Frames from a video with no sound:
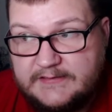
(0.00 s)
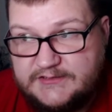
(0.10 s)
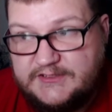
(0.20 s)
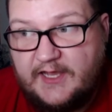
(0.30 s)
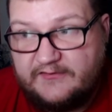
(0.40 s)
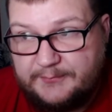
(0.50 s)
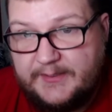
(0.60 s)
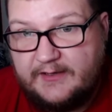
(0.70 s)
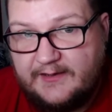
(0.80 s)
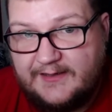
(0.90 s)
just
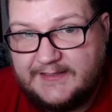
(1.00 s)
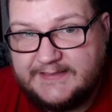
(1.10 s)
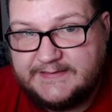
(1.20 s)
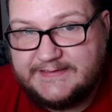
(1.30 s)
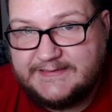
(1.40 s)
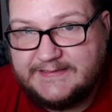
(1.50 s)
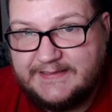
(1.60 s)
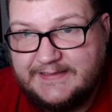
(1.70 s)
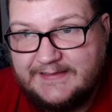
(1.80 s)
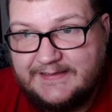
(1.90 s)
because
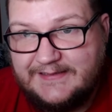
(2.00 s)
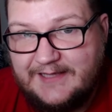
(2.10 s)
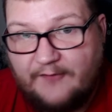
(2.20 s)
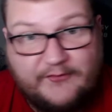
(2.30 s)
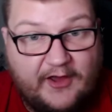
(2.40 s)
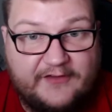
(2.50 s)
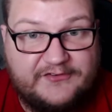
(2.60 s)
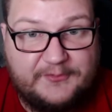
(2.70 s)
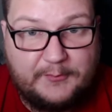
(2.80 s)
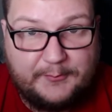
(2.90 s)
of
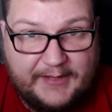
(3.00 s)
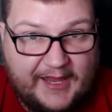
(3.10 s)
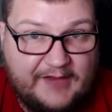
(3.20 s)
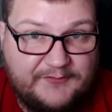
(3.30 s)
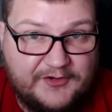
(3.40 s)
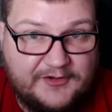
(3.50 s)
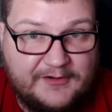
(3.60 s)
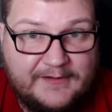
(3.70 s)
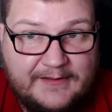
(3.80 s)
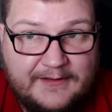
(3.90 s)
customer
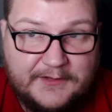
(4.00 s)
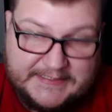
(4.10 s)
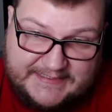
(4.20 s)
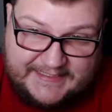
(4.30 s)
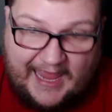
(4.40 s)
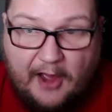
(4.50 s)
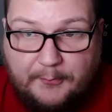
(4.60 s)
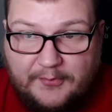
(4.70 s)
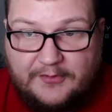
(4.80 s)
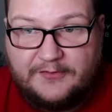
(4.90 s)
behavior, the
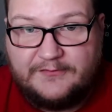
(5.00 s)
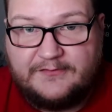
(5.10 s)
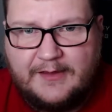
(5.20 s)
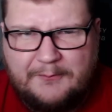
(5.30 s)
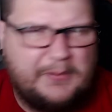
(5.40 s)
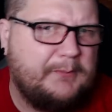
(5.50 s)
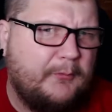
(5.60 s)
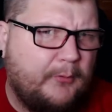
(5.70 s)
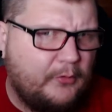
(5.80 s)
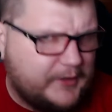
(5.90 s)
scalpers,
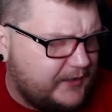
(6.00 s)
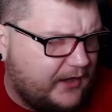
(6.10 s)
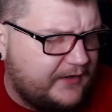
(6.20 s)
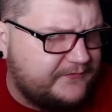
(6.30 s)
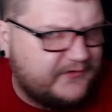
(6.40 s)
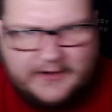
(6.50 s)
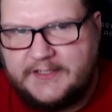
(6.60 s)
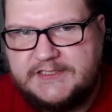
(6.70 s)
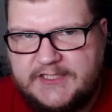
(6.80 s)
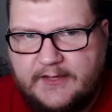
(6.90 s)
people pulling guns on
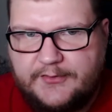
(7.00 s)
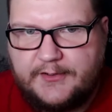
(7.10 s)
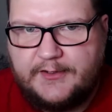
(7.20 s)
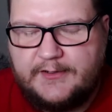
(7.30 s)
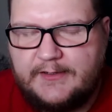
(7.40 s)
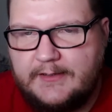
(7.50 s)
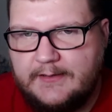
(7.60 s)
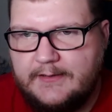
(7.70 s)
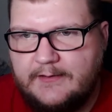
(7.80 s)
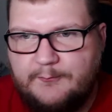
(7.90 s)
each other
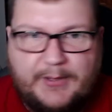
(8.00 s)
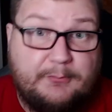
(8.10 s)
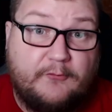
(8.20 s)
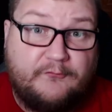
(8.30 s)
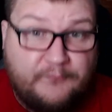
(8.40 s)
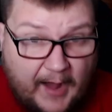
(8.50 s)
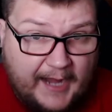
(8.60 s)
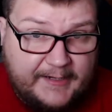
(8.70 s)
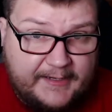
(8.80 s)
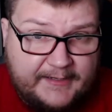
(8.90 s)
people
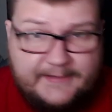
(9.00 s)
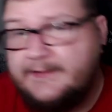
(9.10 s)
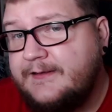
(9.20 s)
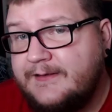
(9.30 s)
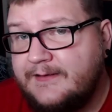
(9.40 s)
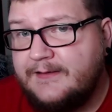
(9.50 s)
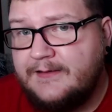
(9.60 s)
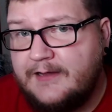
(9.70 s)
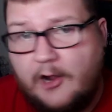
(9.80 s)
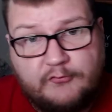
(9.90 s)
fighting
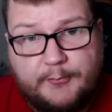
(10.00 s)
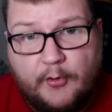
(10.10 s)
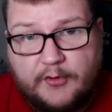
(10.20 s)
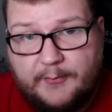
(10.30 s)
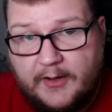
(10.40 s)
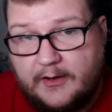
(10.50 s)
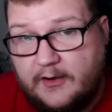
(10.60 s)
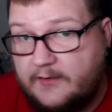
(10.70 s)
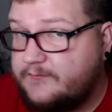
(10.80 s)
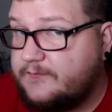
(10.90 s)
over Pokemon
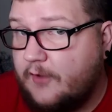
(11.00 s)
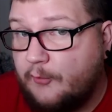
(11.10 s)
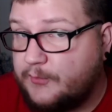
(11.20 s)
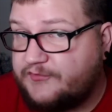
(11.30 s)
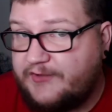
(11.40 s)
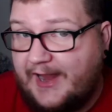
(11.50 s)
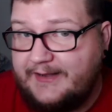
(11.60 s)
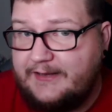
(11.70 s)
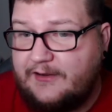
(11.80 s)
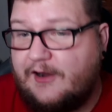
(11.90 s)
cards, over
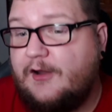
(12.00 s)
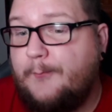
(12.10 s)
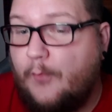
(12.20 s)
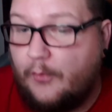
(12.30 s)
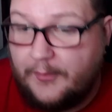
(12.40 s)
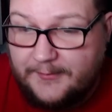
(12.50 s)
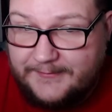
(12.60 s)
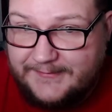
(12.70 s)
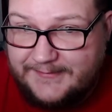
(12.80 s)
shiny cardboard,